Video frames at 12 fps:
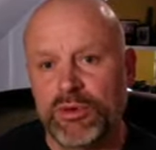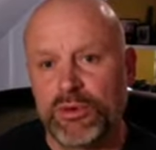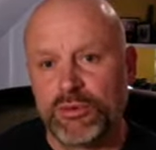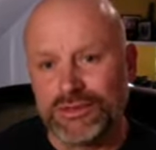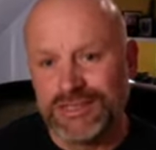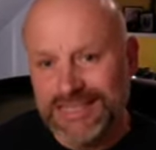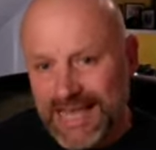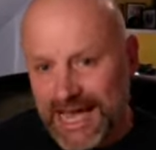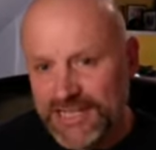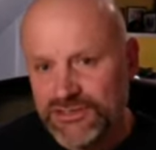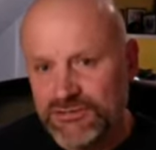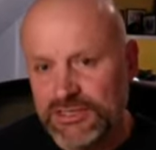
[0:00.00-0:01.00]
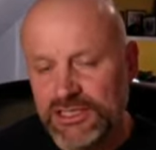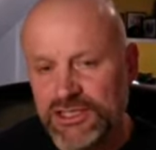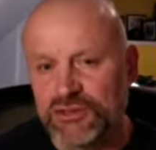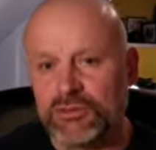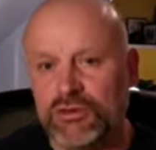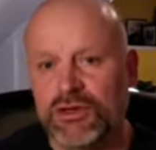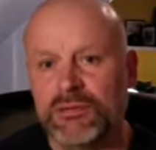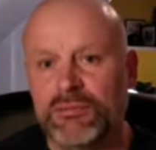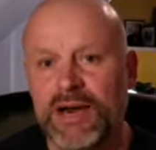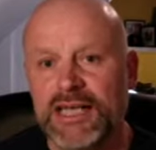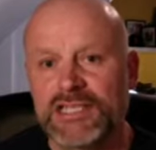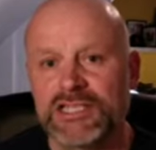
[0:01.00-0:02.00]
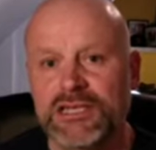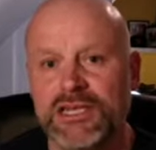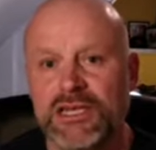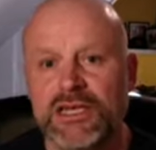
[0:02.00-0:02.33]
will naturally show more compassion